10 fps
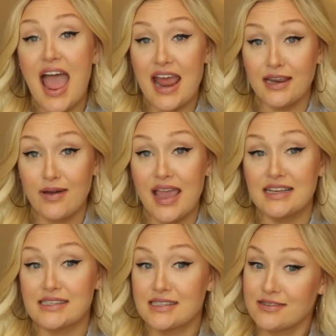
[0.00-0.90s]

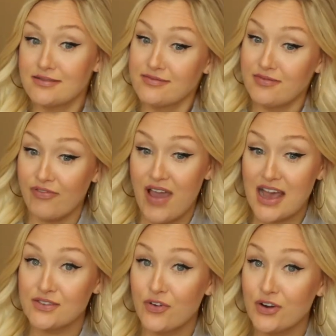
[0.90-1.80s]
Anyways,
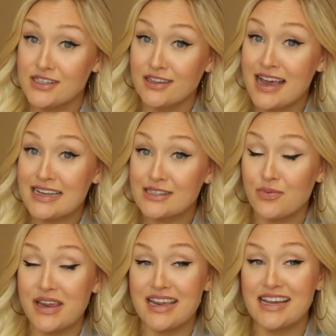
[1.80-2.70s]
fast forward to
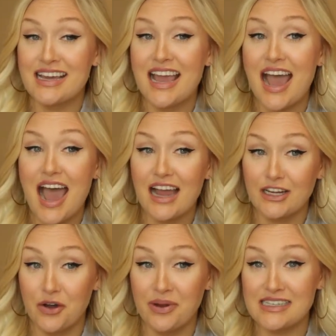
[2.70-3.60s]
last week,
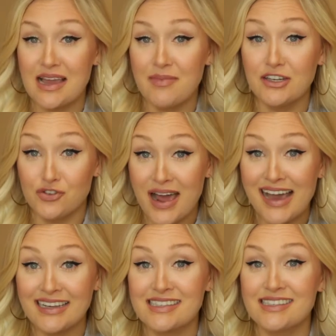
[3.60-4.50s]
going to get my
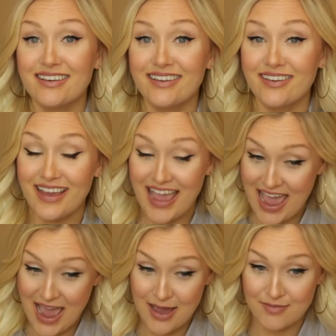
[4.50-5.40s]
dress
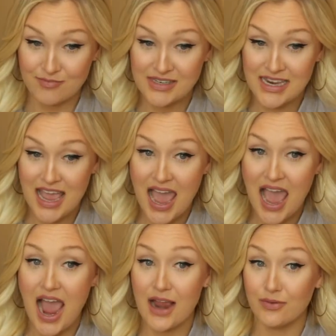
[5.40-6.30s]
hemmed,
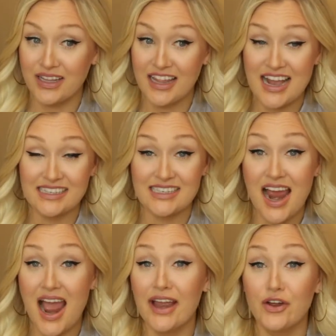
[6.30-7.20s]
I realized
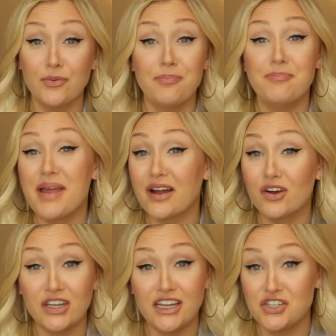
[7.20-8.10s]
I could
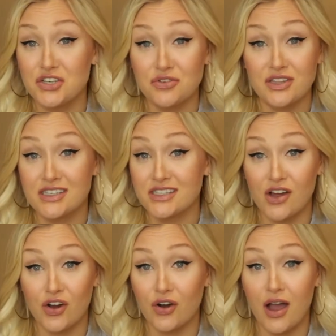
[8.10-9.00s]
barely do the
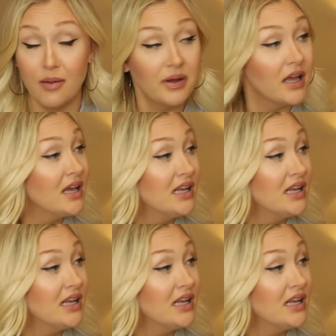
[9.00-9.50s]
sucker up.